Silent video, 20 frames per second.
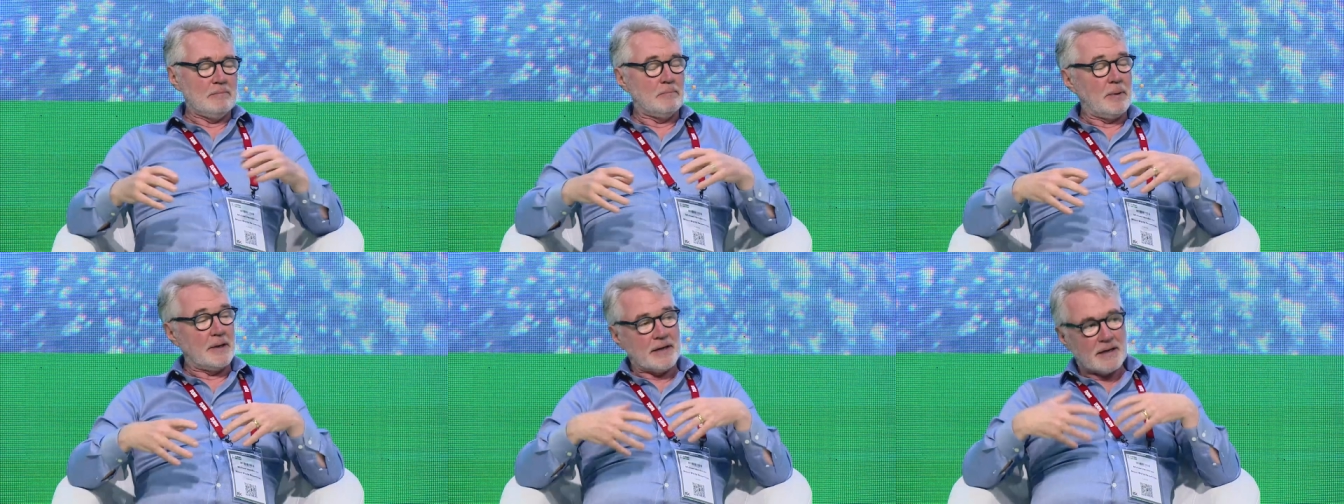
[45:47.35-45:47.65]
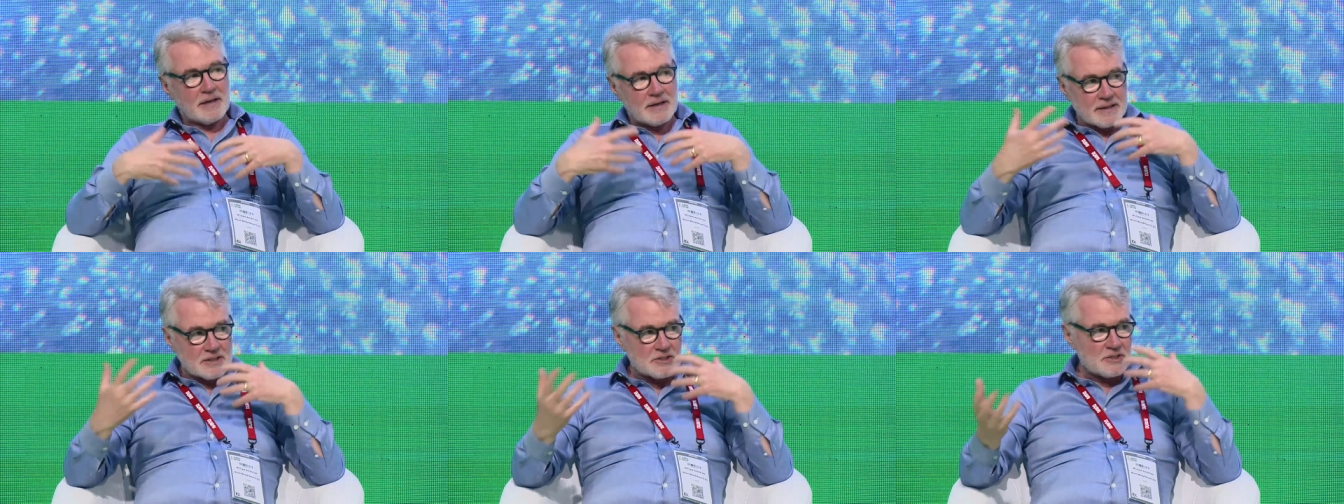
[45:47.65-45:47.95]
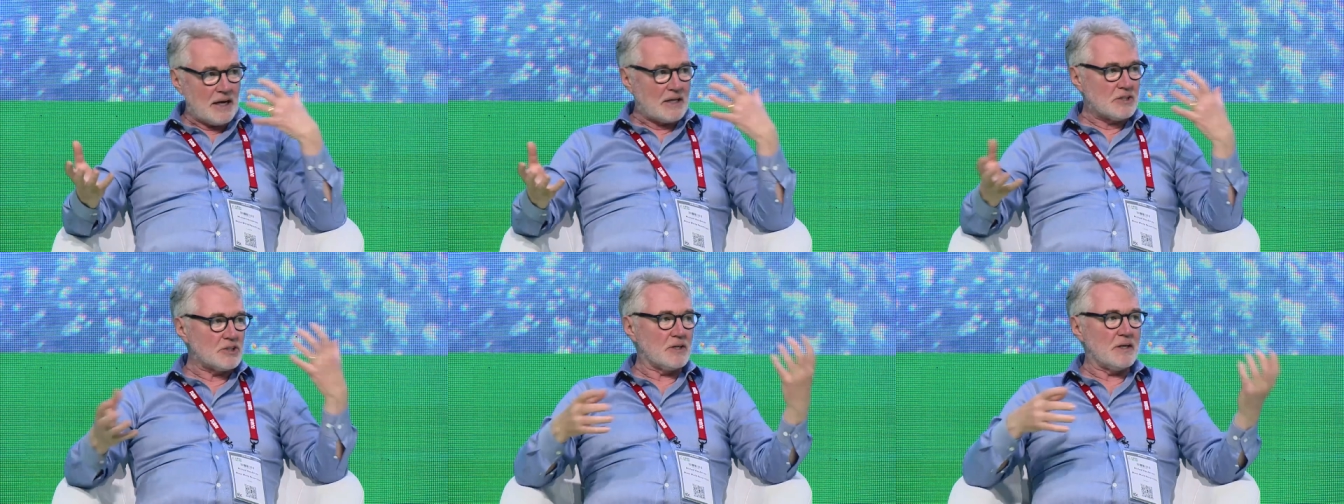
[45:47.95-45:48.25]
But it'll
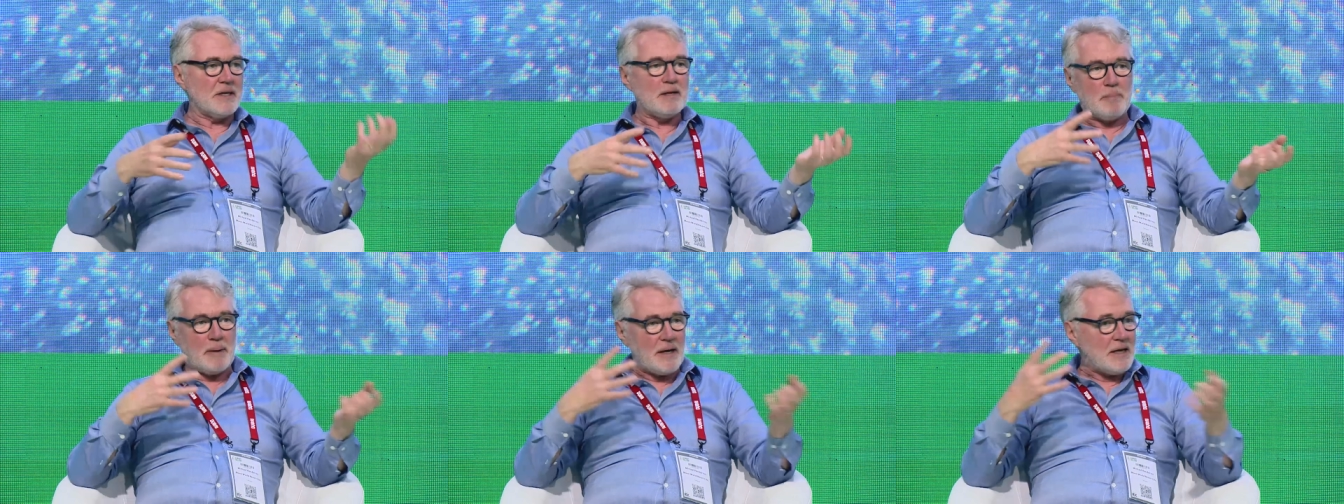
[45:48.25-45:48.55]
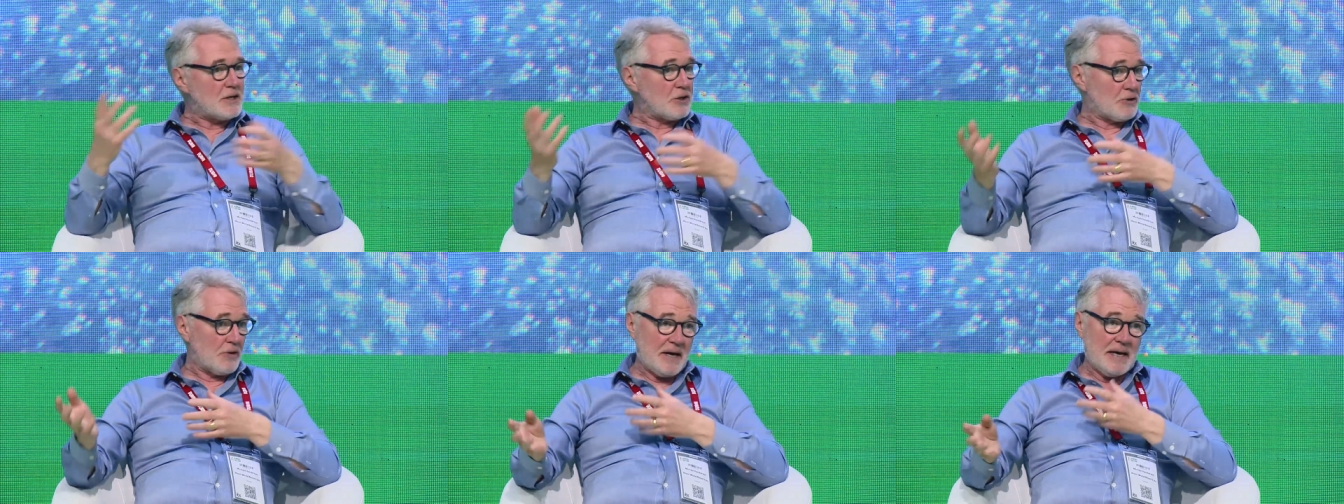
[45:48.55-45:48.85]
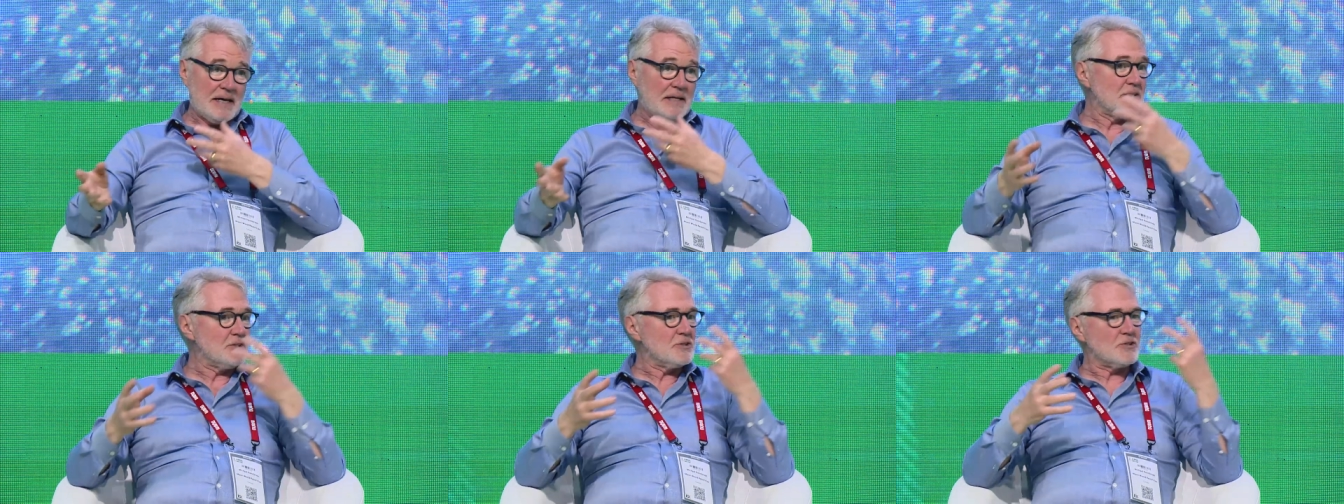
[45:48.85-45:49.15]
essentially be
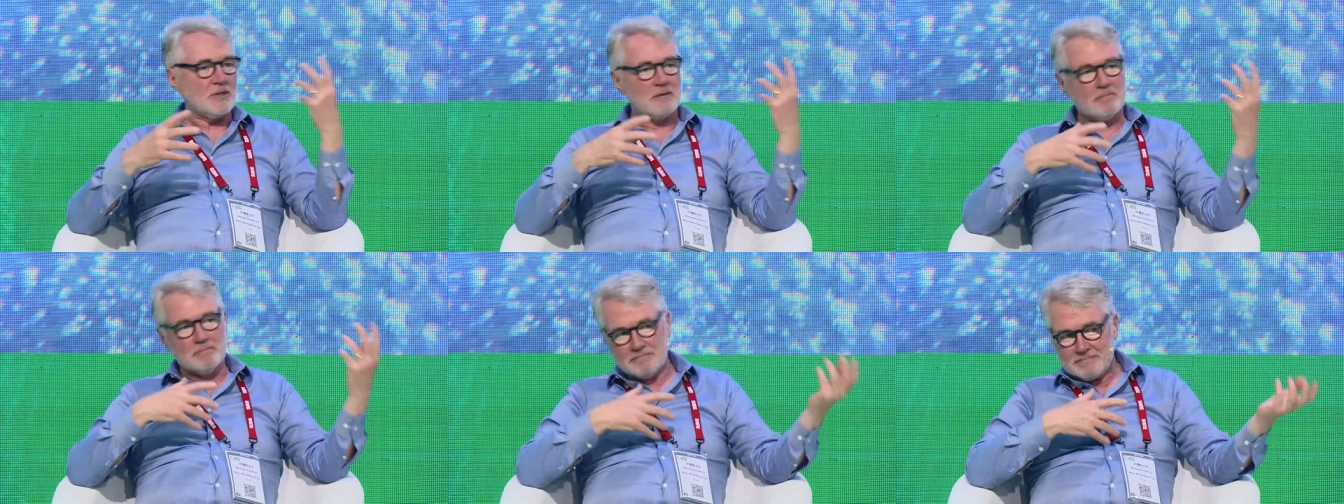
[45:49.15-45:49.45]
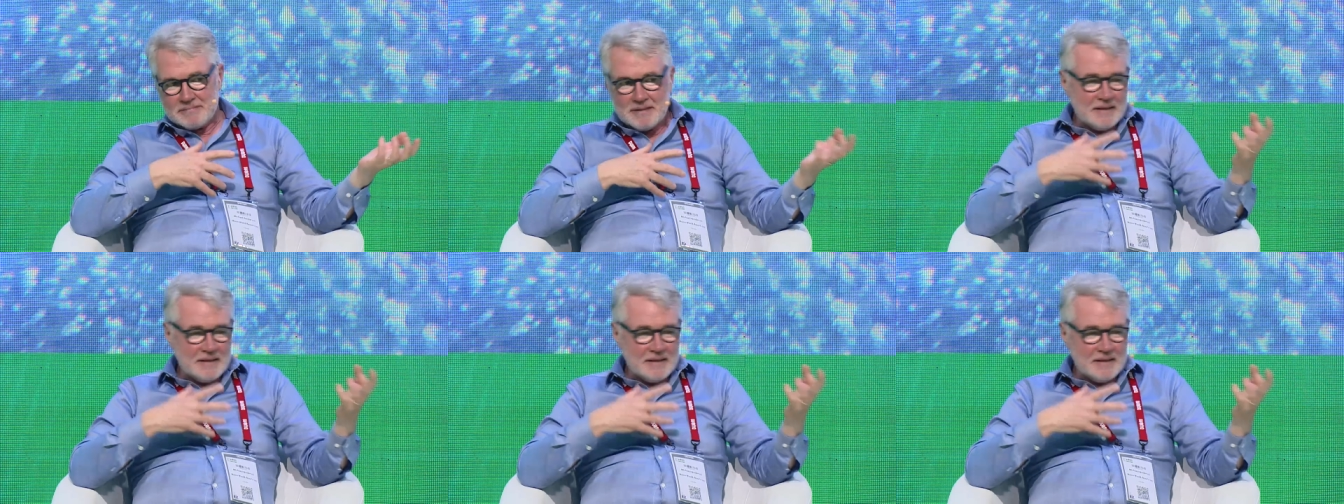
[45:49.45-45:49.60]
cranes and